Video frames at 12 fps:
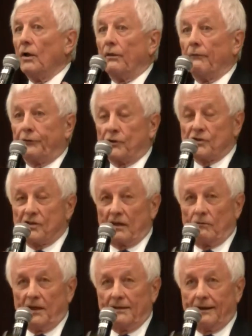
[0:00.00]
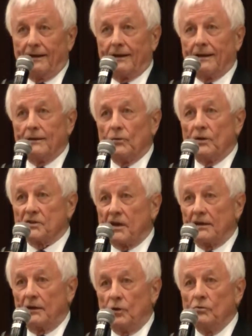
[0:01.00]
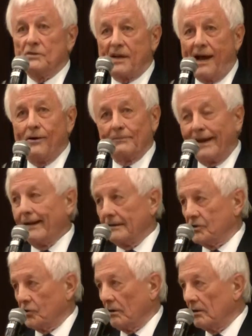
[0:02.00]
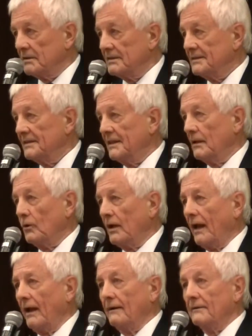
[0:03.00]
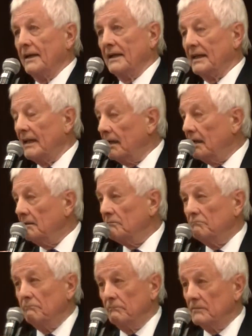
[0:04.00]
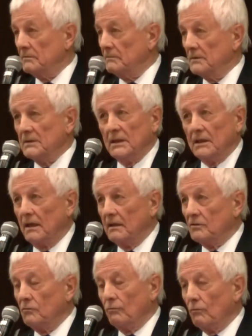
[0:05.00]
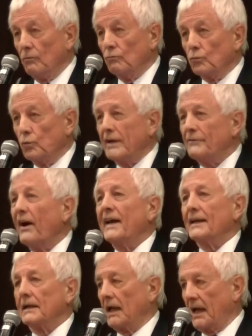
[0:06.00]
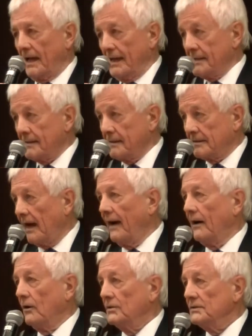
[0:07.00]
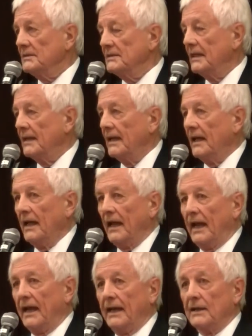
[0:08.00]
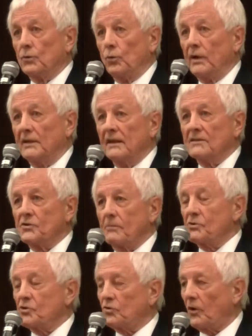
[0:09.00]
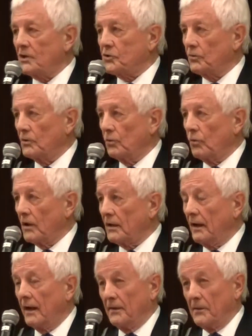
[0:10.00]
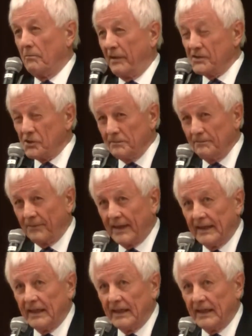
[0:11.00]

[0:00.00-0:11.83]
The first thing we did was get a new town manager. And he revitalized the town, and we did some structural work on the budget.